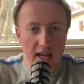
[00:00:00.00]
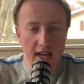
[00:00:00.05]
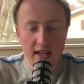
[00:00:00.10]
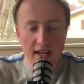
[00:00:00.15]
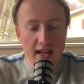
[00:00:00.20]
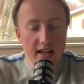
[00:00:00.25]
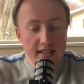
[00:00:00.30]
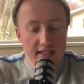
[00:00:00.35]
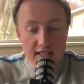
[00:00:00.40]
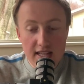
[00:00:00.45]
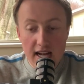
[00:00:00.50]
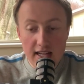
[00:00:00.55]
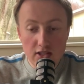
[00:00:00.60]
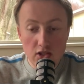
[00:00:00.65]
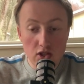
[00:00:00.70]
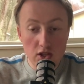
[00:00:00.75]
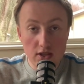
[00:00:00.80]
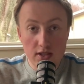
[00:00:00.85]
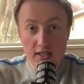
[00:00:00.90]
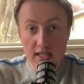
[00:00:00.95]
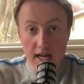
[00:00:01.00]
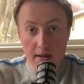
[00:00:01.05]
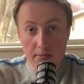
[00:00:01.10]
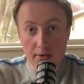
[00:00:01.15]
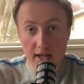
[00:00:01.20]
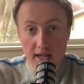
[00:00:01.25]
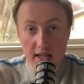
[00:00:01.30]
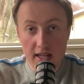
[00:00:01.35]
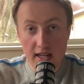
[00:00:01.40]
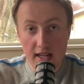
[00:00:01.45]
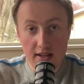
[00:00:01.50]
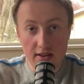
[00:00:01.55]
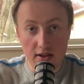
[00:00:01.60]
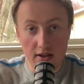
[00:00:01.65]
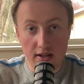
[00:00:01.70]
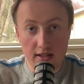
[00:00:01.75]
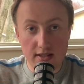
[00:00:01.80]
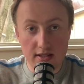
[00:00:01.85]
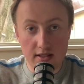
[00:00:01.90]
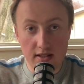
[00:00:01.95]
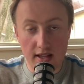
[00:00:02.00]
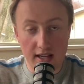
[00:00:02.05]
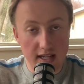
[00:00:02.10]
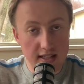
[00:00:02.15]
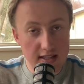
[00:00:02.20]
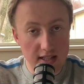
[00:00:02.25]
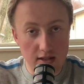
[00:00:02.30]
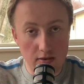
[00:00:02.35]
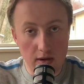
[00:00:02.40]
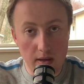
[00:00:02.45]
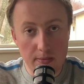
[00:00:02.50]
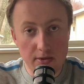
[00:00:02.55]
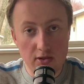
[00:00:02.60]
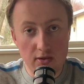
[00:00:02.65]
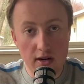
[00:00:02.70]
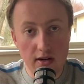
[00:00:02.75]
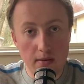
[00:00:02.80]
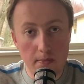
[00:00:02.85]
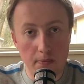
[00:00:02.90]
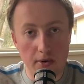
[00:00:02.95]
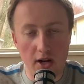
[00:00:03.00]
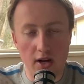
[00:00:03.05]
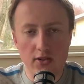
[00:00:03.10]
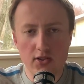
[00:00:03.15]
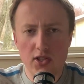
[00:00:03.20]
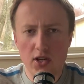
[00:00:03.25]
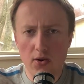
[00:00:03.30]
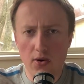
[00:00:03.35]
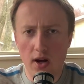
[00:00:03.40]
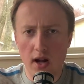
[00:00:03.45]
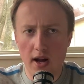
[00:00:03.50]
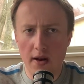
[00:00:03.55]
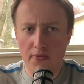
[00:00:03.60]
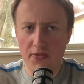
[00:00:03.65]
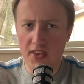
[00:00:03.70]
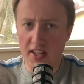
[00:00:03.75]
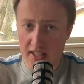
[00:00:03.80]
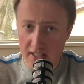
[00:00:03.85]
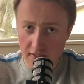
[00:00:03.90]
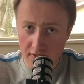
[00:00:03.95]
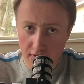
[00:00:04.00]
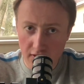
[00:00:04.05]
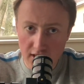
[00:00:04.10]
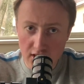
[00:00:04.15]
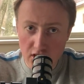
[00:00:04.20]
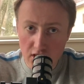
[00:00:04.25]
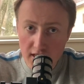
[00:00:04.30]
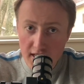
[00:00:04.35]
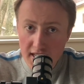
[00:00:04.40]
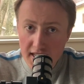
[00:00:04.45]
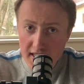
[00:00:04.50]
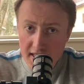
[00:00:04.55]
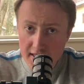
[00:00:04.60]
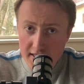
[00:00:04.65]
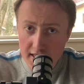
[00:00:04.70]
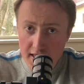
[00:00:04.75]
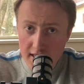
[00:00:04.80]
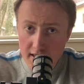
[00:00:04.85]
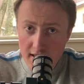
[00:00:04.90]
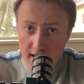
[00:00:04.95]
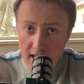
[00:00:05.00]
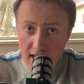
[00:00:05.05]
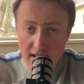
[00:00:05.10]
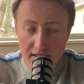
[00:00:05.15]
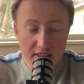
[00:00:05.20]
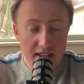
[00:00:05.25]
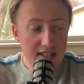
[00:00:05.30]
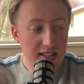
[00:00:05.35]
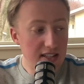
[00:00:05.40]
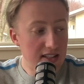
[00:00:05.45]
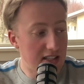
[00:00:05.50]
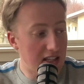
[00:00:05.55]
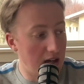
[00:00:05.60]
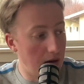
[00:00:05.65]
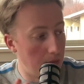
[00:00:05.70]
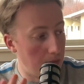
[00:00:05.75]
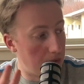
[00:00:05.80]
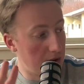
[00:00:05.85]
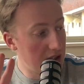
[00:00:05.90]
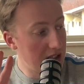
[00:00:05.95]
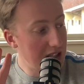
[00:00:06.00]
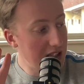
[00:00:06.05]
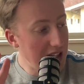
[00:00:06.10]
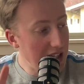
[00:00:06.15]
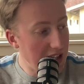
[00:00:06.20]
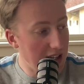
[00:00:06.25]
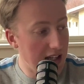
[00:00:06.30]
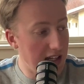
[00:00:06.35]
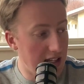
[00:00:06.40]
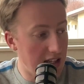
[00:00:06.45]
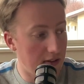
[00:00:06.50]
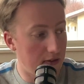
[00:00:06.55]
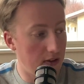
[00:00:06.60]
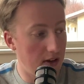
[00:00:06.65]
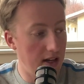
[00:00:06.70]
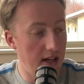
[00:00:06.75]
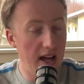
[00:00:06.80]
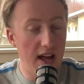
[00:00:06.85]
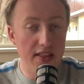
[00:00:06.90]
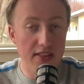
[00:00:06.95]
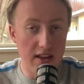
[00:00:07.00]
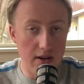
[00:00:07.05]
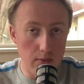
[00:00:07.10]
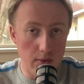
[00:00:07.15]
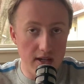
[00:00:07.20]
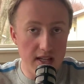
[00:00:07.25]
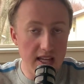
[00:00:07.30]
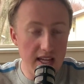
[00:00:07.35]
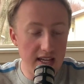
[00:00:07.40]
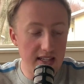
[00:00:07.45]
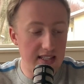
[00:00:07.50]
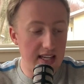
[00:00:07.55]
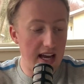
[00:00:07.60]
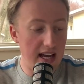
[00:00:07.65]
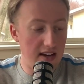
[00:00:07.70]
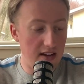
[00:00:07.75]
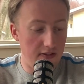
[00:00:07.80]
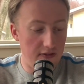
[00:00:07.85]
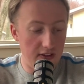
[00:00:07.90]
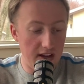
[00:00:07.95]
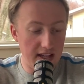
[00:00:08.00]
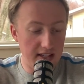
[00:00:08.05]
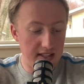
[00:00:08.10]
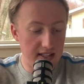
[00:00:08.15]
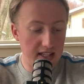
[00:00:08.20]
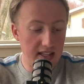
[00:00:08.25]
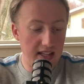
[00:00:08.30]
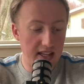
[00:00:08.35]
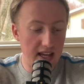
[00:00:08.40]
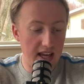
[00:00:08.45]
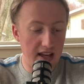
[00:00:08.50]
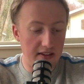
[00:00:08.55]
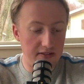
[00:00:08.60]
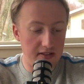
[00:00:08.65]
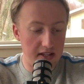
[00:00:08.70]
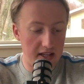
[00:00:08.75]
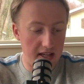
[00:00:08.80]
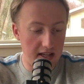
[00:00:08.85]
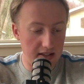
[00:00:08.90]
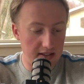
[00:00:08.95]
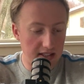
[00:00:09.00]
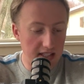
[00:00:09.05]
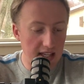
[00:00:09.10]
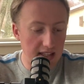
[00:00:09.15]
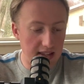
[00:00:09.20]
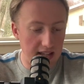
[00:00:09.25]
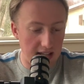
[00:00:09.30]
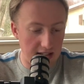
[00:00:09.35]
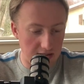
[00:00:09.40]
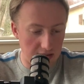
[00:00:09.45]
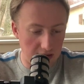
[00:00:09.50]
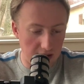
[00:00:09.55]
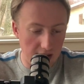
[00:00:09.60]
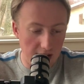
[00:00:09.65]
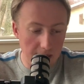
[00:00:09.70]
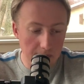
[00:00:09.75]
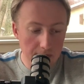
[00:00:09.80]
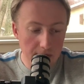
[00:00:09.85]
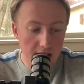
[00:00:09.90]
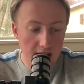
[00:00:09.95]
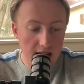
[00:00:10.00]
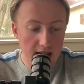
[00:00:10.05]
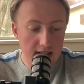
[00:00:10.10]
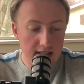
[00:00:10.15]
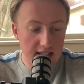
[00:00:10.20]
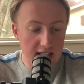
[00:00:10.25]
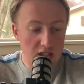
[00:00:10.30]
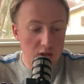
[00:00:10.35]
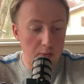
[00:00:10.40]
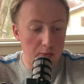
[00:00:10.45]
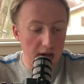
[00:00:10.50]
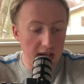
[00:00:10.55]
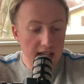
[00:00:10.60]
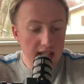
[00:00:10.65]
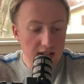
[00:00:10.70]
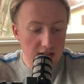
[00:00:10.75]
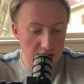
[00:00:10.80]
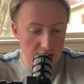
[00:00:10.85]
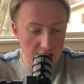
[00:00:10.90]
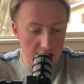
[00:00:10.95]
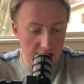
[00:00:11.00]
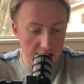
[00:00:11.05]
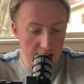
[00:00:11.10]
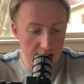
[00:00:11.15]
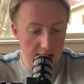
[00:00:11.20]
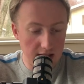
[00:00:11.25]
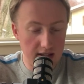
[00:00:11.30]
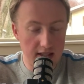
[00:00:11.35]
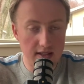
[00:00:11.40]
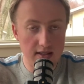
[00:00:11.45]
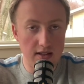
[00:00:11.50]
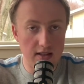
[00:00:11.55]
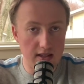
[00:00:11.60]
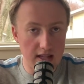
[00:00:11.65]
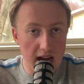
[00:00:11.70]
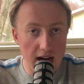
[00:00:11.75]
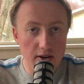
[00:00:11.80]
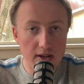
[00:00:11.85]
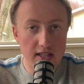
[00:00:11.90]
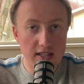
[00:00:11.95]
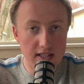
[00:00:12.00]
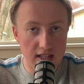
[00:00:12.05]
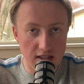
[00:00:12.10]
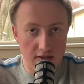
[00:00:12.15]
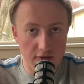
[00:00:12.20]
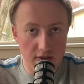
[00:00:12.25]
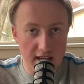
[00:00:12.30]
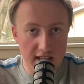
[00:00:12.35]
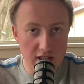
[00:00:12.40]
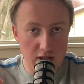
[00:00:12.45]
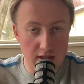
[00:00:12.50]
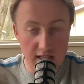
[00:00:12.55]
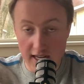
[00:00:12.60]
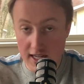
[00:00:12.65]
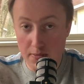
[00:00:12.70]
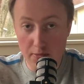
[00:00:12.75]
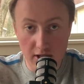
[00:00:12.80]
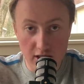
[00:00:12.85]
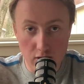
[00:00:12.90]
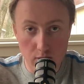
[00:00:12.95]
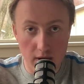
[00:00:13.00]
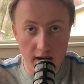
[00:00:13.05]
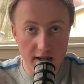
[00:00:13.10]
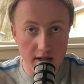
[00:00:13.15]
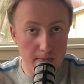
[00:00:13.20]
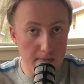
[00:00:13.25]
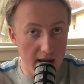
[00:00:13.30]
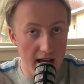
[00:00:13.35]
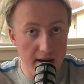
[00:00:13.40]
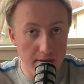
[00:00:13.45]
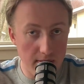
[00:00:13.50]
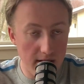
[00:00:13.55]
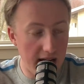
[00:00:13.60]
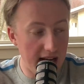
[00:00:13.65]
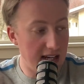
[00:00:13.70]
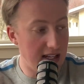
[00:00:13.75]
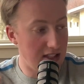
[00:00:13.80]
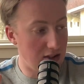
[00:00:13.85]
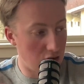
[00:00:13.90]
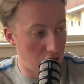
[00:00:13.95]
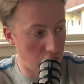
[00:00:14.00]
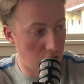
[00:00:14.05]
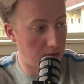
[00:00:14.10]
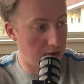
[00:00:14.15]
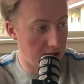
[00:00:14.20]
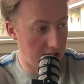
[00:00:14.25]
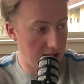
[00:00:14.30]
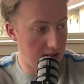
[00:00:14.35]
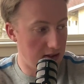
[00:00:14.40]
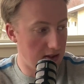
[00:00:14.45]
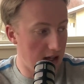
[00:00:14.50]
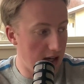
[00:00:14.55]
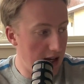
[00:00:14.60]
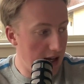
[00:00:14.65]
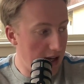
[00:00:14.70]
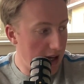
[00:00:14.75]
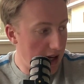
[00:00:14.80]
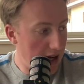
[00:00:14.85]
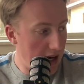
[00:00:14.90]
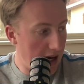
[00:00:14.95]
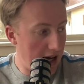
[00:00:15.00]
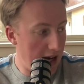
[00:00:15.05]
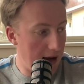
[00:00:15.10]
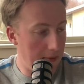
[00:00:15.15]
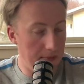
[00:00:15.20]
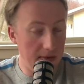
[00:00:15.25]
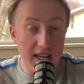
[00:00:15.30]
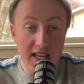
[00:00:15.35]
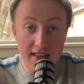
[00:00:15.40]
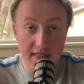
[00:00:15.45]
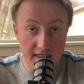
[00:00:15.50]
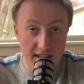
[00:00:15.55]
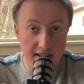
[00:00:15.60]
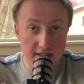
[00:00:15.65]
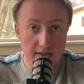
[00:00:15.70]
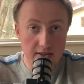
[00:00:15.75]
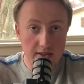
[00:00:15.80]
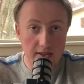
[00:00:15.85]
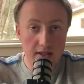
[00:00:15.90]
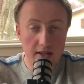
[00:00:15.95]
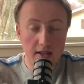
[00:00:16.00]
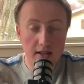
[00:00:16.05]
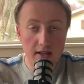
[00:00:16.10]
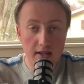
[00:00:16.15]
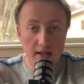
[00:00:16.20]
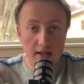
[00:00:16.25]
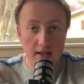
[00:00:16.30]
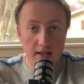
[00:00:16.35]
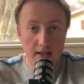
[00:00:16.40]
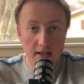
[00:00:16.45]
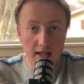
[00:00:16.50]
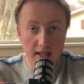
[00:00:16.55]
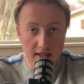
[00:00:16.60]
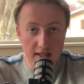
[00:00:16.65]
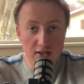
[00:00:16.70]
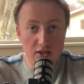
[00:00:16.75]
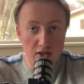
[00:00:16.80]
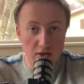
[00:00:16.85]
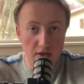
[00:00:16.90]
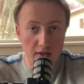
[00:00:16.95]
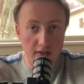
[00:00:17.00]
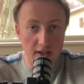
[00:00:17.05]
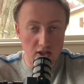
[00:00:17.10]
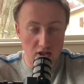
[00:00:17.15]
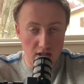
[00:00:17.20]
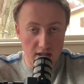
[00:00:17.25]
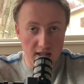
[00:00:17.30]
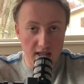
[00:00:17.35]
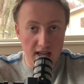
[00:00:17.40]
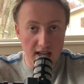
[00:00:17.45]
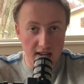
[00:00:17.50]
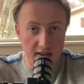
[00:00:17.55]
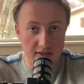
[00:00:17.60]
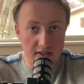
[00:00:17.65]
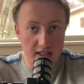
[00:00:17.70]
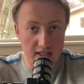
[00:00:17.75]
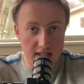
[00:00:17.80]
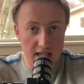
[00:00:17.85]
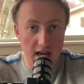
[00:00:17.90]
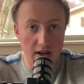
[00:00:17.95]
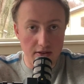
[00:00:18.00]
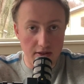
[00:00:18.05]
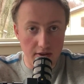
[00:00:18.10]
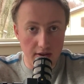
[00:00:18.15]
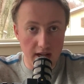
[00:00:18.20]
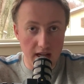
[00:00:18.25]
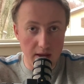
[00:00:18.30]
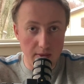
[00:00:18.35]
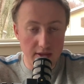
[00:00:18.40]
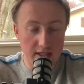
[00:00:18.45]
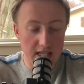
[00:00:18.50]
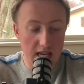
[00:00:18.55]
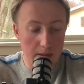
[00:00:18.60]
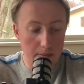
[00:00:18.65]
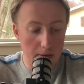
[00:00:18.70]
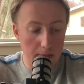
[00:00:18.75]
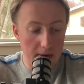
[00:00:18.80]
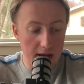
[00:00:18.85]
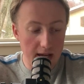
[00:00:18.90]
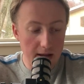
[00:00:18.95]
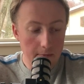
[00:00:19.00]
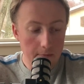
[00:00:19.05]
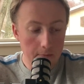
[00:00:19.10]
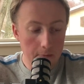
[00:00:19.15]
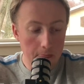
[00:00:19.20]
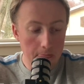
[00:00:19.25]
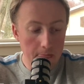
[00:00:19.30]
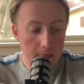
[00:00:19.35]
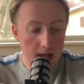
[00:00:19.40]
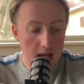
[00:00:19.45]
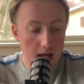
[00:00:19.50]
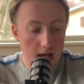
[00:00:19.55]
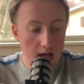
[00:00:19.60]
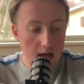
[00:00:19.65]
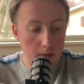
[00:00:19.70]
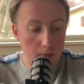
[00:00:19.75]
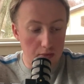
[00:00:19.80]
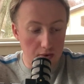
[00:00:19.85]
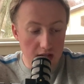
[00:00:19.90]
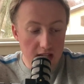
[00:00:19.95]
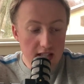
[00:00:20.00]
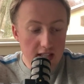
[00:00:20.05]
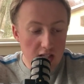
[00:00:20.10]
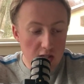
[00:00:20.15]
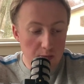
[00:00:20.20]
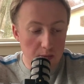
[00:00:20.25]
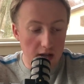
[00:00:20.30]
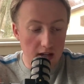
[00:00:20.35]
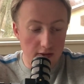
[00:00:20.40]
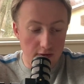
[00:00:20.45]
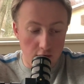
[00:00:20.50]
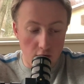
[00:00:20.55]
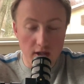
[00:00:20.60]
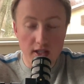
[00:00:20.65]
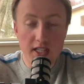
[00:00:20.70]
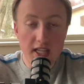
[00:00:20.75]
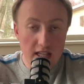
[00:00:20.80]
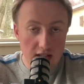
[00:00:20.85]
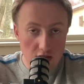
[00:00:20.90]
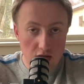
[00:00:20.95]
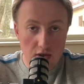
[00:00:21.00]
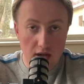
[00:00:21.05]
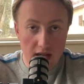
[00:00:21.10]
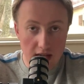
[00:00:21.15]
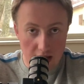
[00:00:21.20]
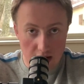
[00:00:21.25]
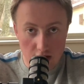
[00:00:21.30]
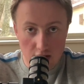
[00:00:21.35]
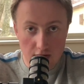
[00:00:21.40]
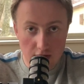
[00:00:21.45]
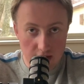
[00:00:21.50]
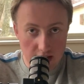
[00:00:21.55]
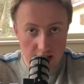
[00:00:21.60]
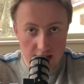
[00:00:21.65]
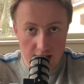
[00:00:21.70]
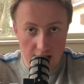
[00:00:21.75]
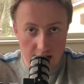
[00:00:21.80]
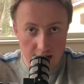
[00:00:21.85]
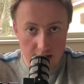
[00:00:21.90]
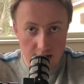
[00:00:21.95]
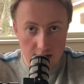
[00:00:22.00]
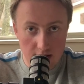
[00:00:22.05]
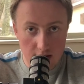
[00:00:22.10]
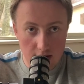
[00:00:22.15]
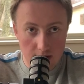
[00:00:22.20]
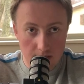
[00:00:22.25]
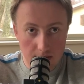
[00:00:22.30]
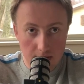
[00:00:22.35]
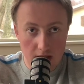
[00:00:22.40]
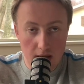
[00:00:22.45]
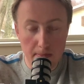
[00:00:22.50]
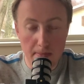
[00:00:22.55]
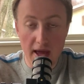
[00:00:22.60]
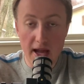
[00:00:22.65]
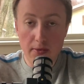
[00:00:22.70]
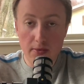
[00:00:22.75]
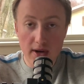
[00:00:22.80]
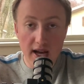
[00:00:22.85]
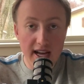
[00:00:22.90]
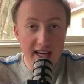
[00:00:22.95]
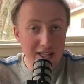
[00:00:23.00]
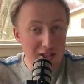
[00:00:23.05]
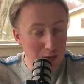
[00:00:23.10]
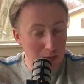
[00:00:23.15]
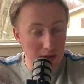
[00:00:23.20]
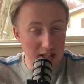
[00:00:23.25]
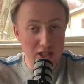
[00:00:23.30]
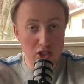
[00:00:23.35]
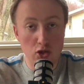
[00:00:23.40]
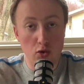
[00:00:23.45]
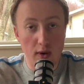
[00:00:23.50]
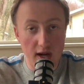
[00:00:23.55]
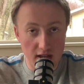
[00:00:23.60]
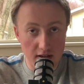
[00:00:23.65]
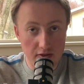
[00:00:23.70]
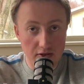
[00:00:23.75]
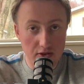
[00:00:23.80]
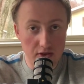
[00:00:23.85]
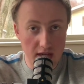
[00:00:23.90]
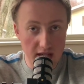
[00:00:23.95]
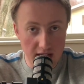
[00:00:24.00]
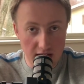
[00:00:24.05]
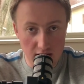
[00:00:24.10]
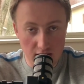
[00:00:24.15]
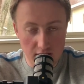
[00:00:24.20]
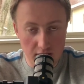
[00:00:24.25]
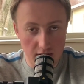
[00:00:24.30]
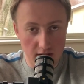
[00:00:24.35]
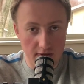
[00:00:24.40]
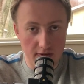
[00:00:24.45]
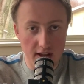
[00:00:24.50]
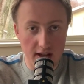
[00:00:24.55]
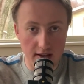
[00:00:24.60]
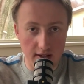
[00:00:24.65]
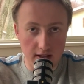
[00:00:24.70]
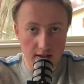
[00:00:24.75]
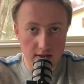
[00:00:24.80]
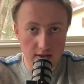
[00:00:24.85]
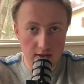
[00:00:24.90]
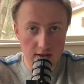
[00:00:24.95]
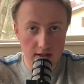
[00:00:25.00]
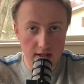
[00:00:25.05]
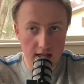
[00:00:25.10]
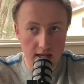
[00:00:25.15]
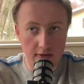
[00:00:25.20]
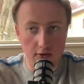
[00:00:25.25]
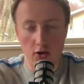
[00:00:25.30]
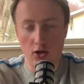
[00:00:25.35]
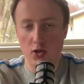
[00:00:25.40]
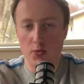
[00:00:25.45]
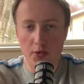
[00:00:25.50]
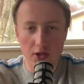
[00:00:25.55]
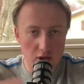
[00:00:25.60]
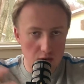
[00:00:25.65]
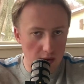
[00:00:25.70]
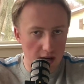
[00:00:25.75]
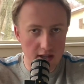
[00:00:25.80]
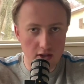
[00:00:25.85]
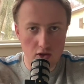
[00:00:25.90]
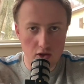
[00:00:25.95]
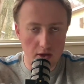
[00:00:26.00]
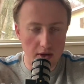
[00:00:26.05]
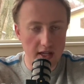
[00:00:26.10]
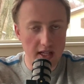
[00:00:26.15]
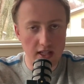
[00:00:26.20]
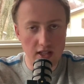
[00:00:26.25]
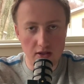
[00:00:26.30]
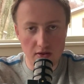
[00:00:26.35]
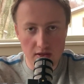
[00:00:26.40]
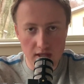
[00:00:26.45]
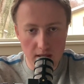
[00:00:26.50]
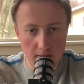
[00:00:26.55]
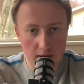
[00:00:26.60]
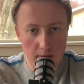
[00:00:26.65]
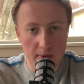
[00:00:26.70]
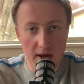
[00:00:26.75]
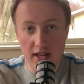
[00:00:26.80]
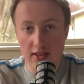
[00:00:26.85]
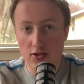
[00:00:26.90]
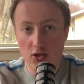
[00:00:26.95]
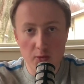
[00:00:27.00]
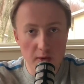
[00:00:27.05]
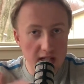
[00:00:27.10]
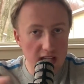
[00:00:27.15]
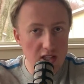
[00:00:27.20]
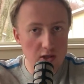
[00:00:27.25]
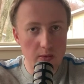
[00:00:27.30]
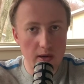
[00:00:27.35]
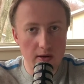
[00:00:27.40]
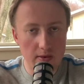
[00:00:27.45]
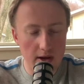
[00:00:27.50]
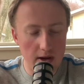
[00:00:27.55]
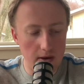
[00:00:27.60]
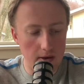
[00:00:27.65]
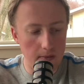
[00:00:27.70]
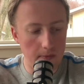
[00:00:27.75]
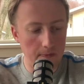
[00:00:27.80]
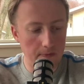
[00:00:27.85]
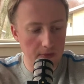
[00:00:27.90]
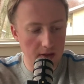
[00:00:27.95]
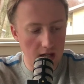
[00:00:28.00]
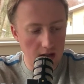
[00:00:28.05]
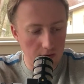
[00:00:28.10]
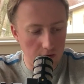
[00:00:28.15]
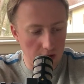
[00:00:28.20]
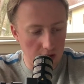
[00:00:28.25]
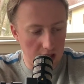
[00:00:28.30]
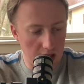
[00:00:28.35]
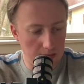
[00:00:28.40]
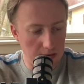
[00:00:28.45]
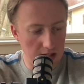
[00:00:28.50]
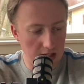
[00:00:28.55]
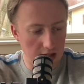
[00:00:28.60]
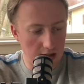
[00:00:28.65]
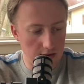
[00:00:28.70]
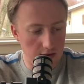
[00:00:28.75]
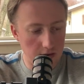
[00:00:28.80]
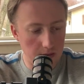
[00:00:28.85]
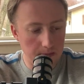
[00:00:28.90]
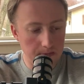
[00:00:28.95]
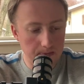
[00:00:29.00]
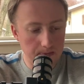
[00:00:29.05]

it's not just Tom Brady either. It's like I said, the weapons around him, but also the division he is in, this is completely different than what he has had to face in the AFC East. Get this, okay? Since Brady started, th- now he's going to face Teddy Bridgewater, Matt Ryan, and Drew Brees um, in this in this new division in the NFC South. Okay, with Tampa Bay, Brees has played 14 straight years for the Saints. Matt Ryan has played 12 straight years for the Falcons, and of course Bridgewater is joining a new team of the Panthers, but he's been around for a couple of years,